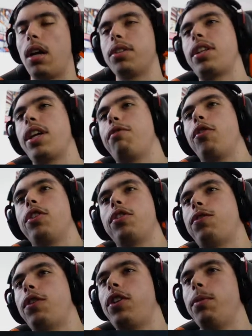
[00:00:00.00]
I'll stay for
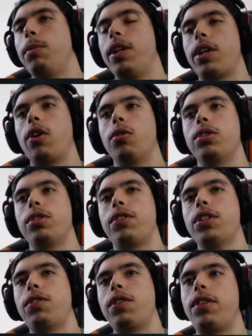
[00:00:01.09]
this 15-minute close. If
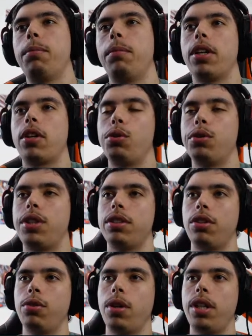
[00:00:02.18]
this 15-minute close
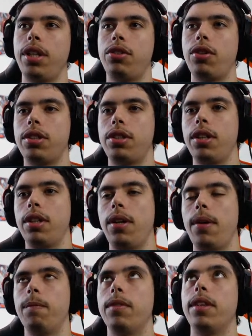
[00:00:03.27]
doesn't do any interesting,
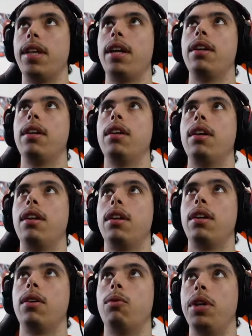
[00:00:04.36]
then
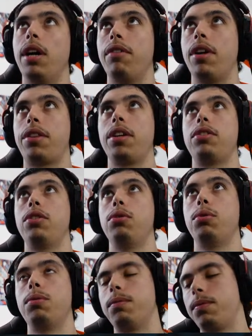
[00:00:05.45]
we have nothing to
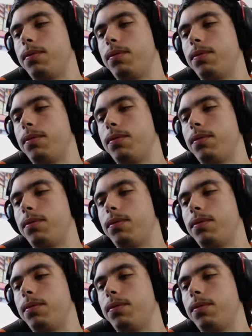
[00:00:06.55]
do.